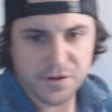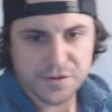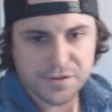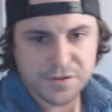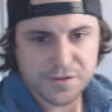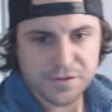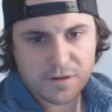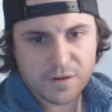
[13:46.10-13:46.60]

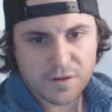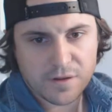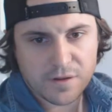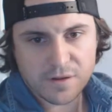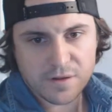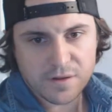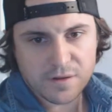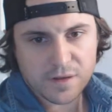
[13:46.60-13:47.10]
feels
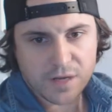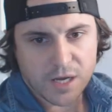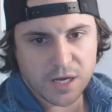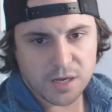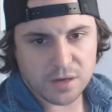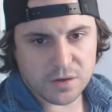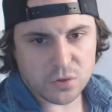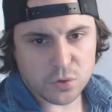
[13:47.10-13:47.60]

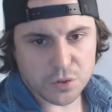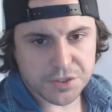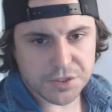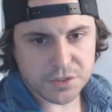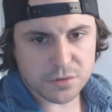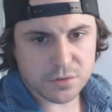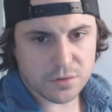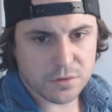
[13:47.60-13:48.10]
kind of cool
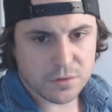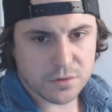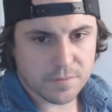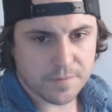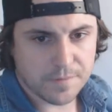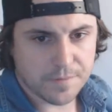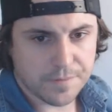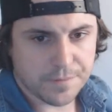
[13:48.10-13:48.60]
too.
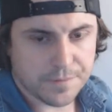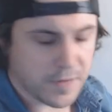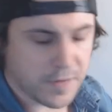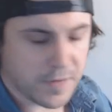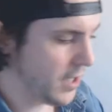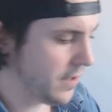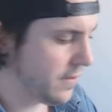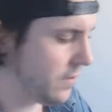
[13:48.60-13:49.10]

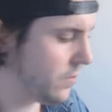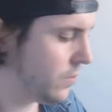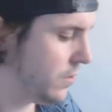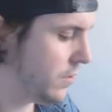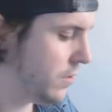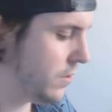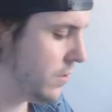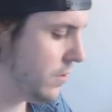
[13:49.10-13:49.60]
I like this
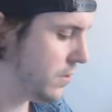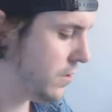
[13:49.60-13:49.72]
one.